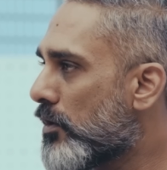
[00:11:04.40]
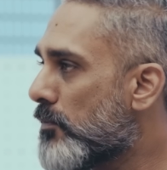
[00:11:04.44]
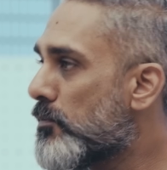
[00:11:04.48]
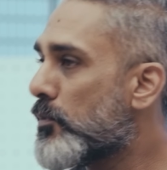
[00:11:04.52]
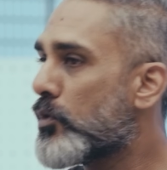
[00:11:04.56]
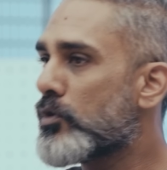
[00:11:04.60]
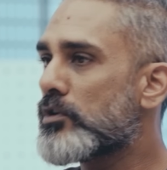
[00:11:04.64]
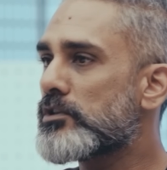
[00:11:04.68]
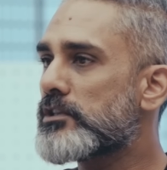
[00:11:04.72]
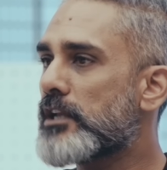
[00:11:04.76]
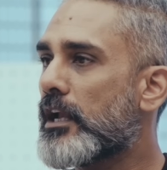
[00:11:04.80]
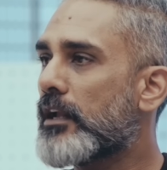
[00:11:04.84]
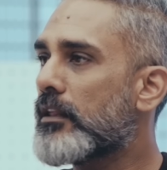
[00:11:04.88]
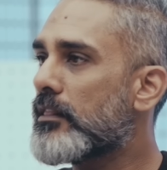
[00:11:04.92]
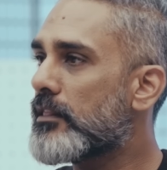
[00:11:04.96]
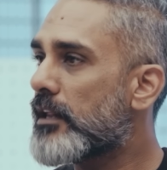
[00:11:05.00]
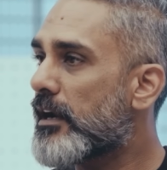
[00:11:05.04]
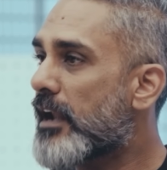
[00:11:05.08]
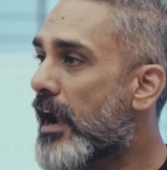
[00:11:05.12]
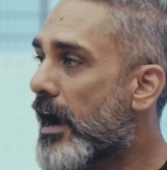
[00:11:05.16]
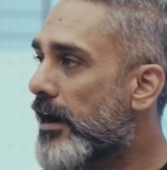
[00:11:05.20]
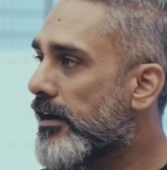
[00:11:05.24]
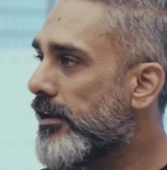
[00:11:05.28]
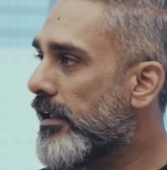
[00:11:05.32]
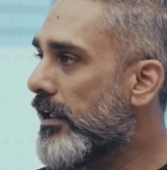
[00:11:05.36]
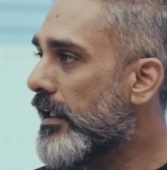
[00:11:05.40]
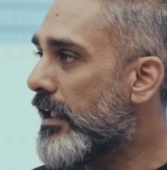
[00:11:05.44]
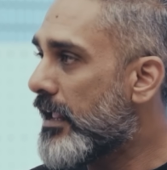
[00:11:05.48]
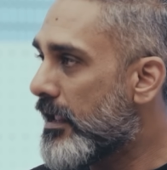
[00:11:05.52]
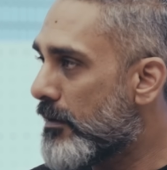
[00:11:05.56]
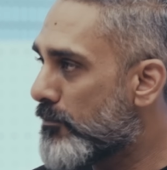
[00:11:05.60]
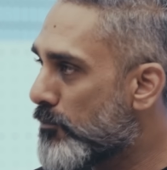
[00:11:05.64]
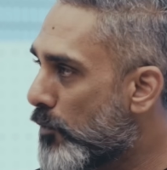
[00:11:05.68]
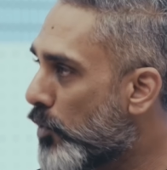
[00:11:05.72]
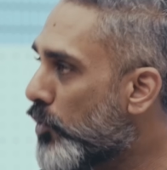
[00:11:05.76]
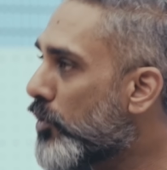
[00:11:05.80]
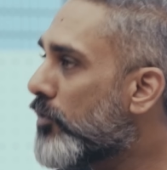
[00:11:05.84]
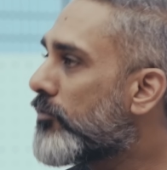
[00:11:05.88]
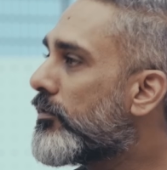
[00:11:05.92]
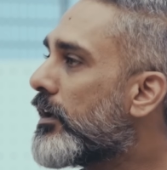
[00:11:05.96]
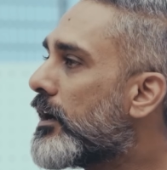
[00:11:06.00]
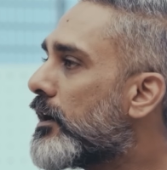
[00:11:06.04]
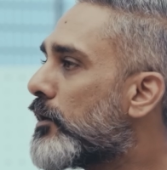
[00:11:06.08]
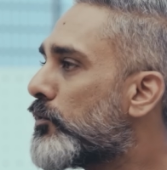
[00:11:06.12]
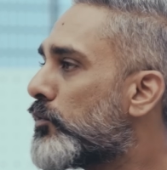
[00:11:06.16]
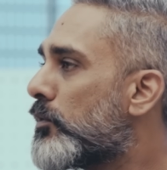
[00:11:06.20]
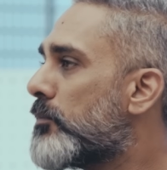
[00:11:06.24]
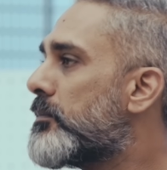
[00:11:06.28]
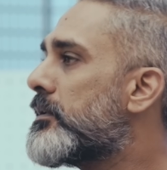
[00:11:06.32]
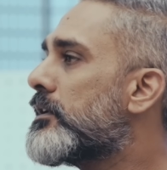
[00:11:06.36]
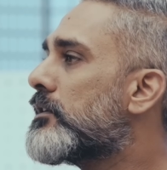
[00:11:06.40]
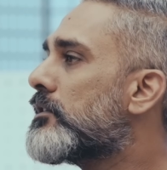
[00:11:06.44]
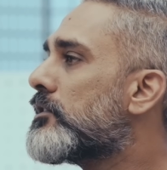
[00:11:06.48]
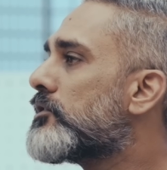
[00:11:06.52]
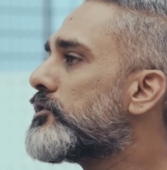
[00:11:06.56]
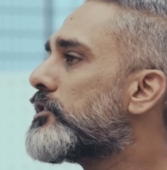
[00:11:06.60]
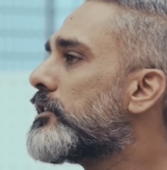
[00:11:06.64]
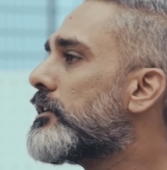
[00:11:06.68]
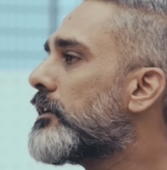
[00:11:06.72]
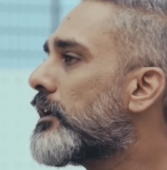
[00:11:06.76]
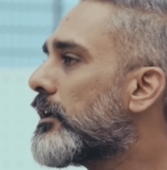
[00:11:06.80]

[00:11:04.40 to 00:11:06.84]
a motorcycle that had a mode where it would be urgent